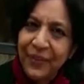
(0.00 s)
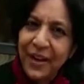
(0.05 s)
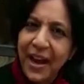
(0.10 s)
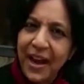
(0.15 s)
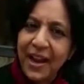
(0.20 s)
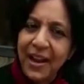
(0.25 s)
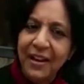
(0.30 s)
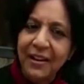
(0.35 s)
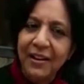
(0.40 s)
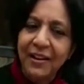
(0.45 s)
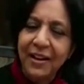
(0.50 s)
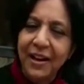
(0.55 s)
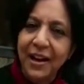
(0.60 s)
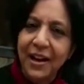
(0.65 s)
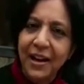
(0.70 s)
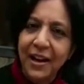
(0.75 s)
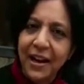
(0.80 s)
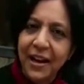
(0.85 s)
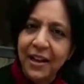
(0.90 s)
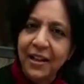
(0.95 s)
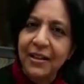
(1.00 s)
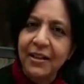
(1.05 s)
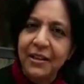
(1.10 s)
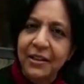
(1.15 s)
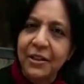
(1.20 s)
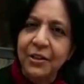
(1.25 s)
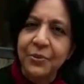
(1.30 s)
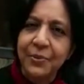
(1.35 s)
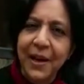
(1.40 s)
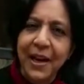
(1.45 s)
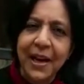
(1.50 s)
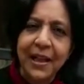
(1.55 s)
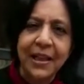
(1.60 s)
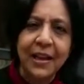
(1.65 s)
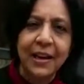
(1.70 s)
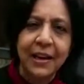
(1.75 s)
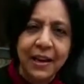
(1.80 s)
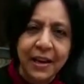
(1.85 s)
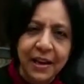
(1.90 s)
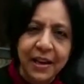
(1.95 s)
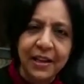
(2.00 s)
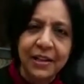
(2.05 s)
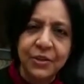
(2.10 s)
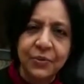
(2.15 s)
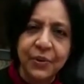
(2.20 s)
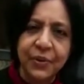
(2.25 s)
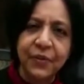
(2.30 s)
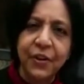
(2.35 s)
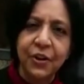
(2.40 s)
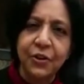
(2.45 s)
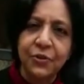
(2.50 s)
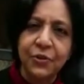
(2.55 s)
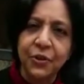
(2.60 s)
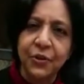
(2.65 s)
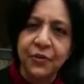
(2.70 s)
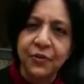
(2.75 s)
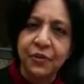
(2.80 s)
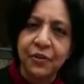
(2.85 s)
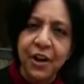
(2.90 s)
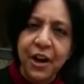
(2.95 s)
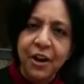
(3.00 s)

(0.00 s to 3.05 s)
And this is where I think kids, we've got to sort of